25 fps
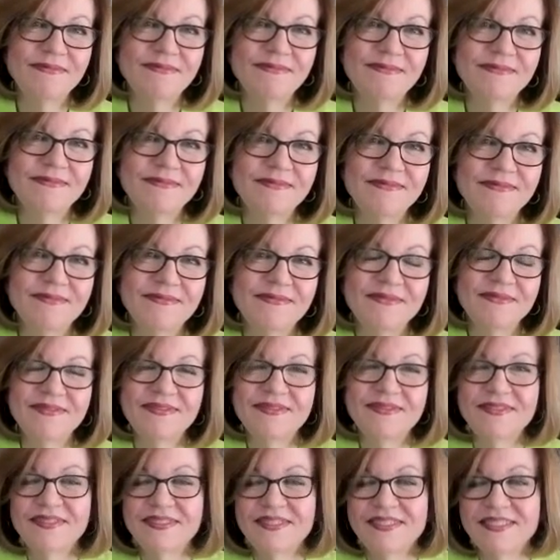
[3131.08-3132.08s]

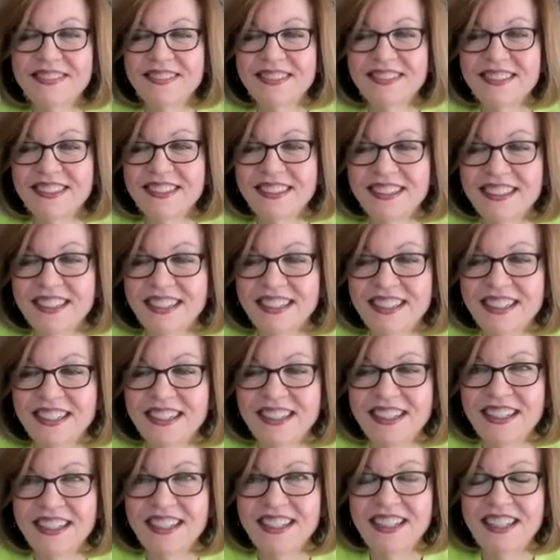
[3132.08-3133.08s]

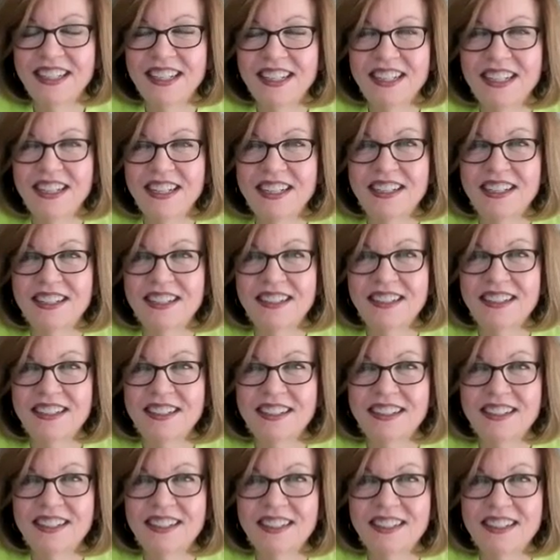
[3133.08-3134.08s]

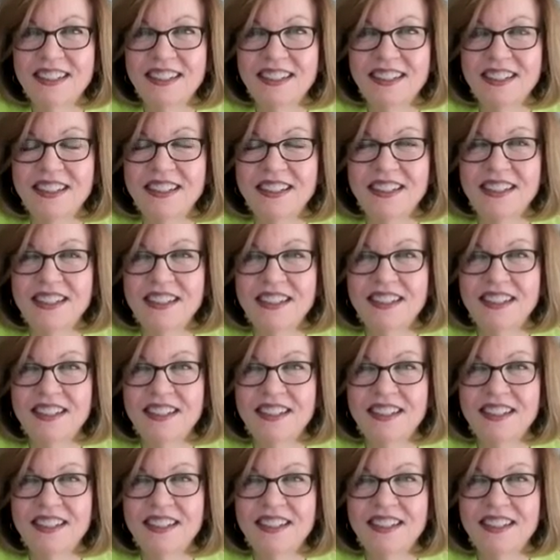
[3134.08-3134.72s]
[no speech]